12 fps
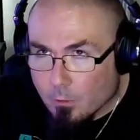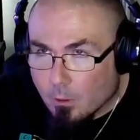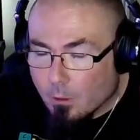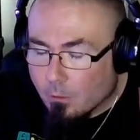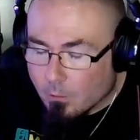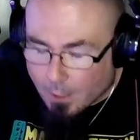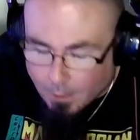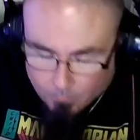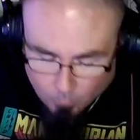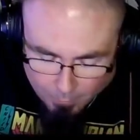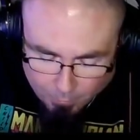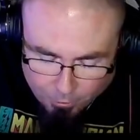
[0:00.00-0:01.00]
oh God,
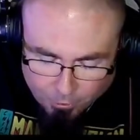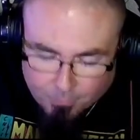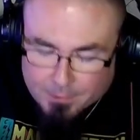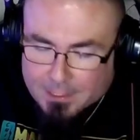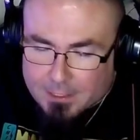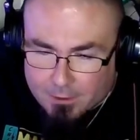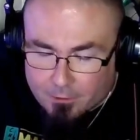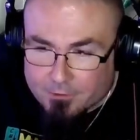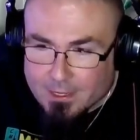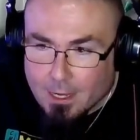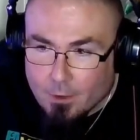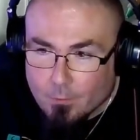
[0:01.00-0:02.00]
what, 30 years
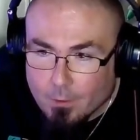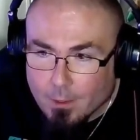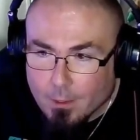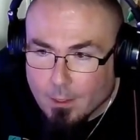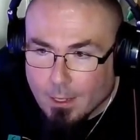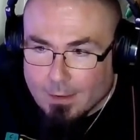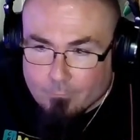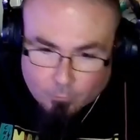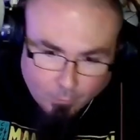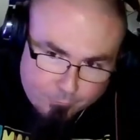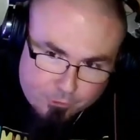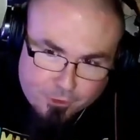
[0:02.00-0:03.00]
now, I've
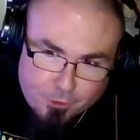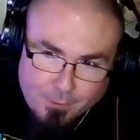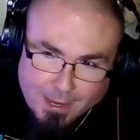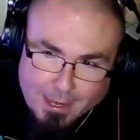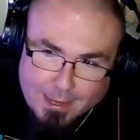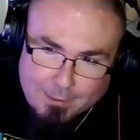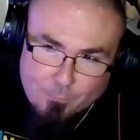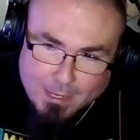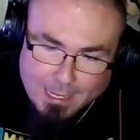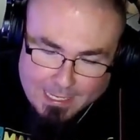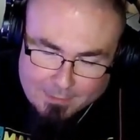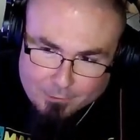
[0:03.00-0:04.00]
loved you. And when
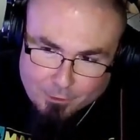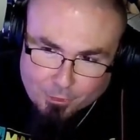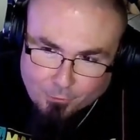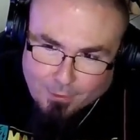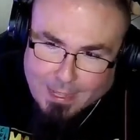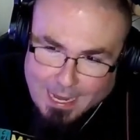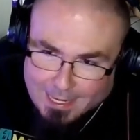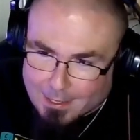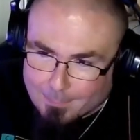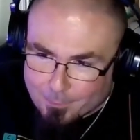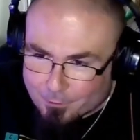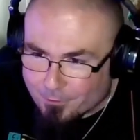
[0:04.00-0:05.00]
I even thought I had an
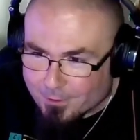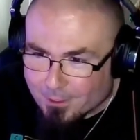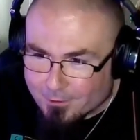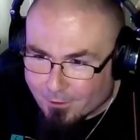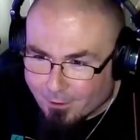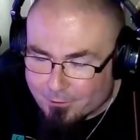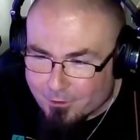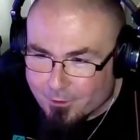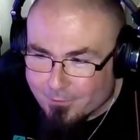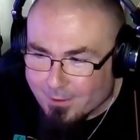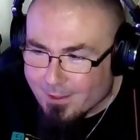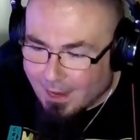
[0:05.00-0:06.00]
opportunity to talk to
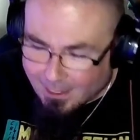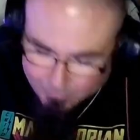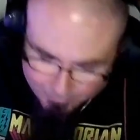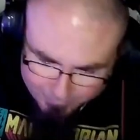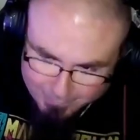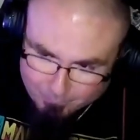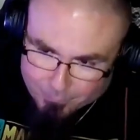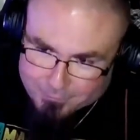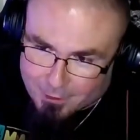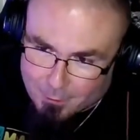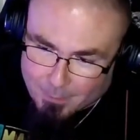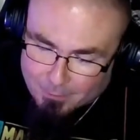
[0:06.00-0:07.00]
you, I literally was
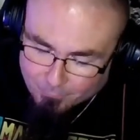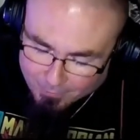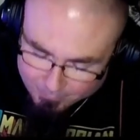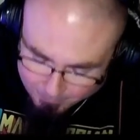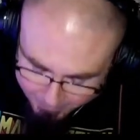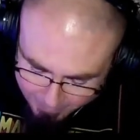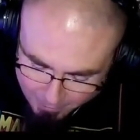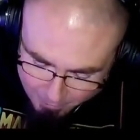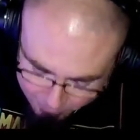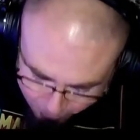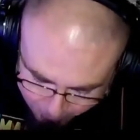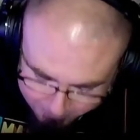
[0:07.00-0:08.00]
telling my friends, I'm like,
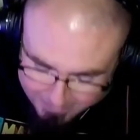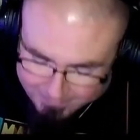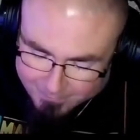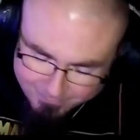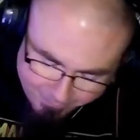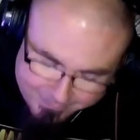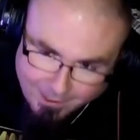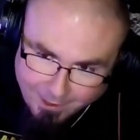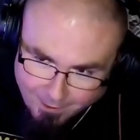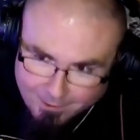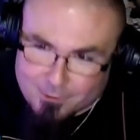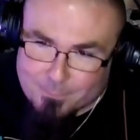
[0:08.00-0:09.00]
dude, I'm gonna get to talk to
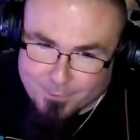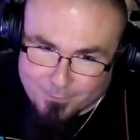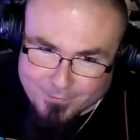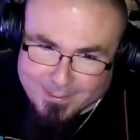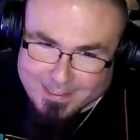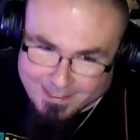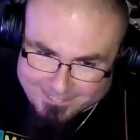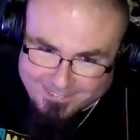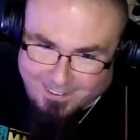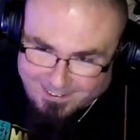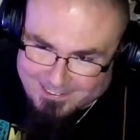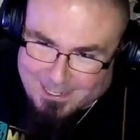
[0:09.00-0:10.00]
Oxbow. Like, that's
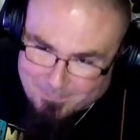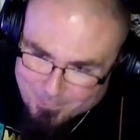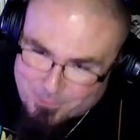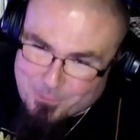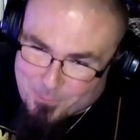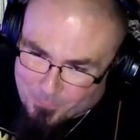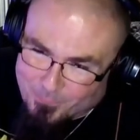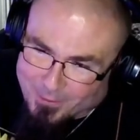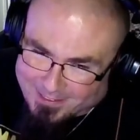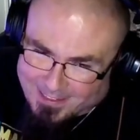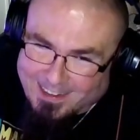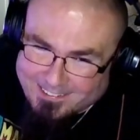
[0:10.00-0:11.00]
goddamn cool.
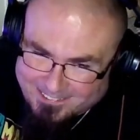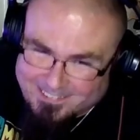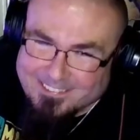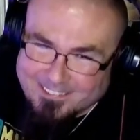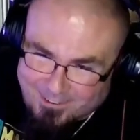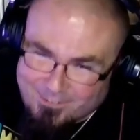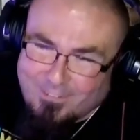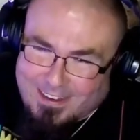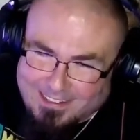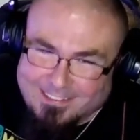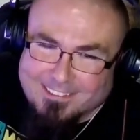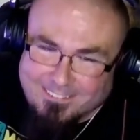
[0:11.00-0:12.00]
Like, that's just cool. I
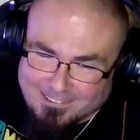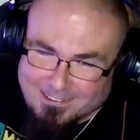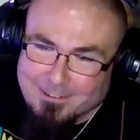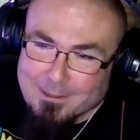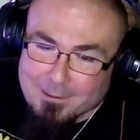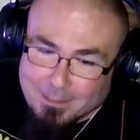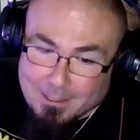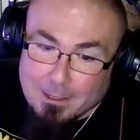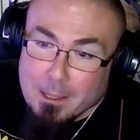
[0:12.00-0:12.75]
get to talk to, like,